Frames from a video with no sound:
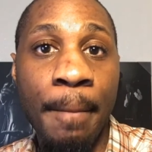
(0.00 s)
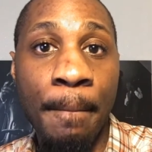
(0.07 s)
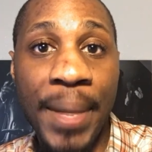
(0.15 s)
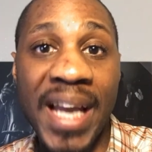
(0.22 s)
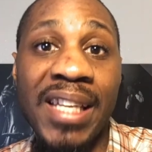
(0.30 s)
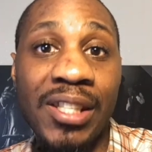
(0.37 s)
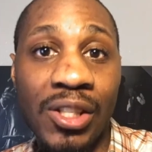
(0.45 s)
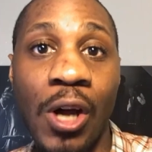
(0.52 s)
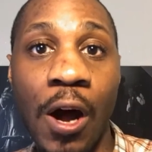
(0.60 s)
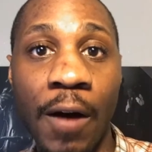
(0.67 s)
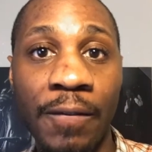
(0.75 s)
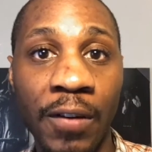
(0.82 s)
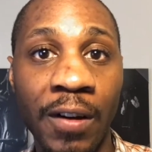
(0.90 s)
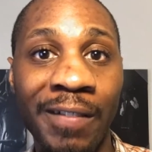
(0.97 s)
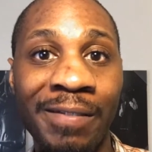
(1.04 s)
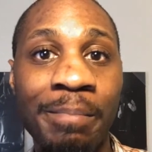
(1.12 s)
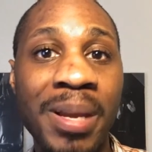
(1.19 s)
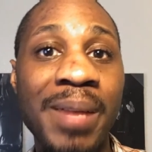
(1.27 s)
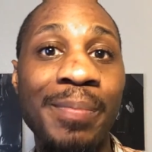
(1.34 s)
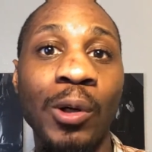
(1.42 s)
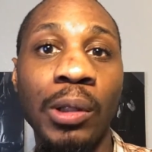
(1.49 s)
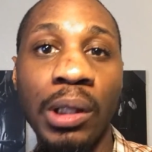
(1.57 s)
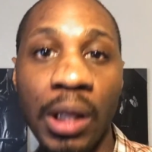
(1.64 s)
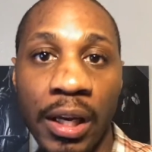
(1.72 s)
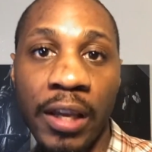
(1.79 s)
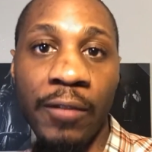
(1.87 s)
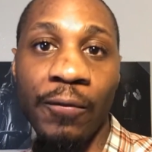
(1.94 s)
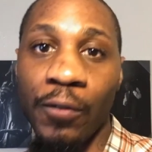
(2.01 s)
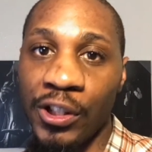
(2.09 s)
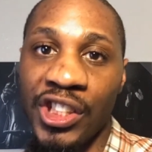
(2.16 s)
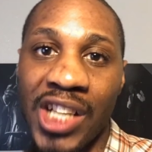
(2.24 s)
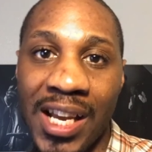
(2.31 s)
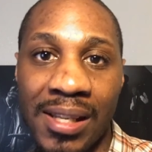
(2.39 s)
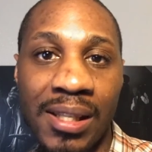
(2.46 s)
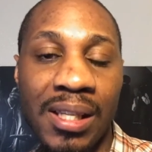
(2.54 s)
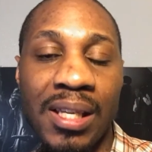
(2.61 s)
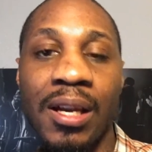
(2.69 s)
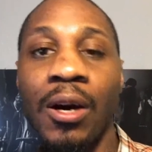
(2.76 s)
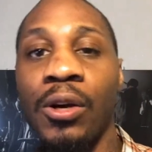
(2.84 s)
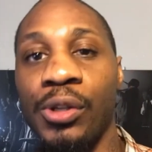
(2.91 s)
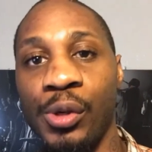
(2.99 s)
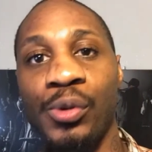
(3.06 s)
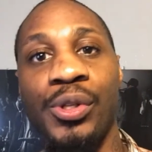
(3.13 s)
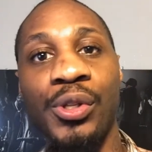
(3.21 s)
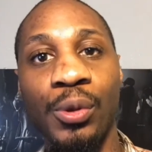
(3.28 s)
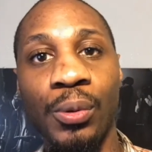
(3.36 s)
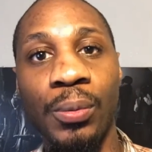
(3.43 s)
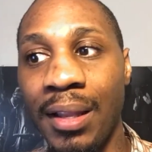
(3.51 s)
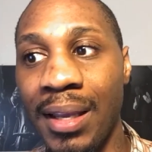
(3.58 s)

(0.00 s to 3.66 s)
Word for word: based off of people looking for Jay-Z on YouTube.